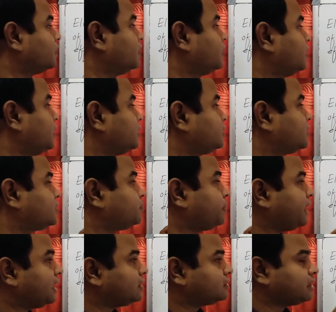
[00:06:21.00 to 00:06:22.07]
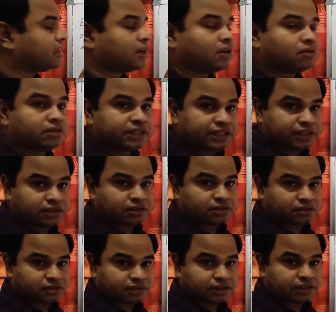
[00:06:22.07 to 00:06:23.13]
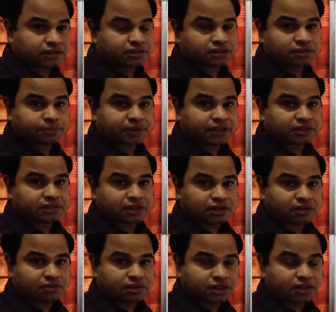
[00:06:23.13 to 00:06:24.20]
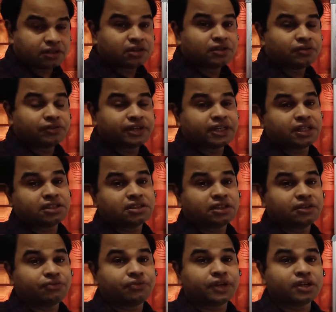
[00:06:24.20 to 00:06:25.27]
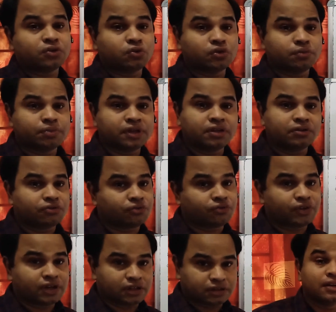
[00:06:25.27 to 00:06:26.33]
is the space around it. It is the space around it where its effect could be felt.